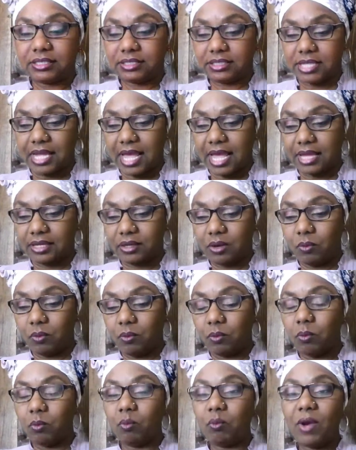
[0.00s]
that
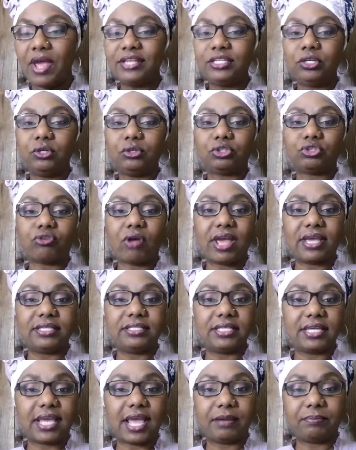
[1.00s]
when you're trying
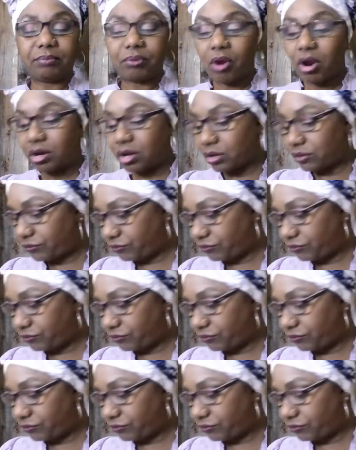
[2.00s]
to get product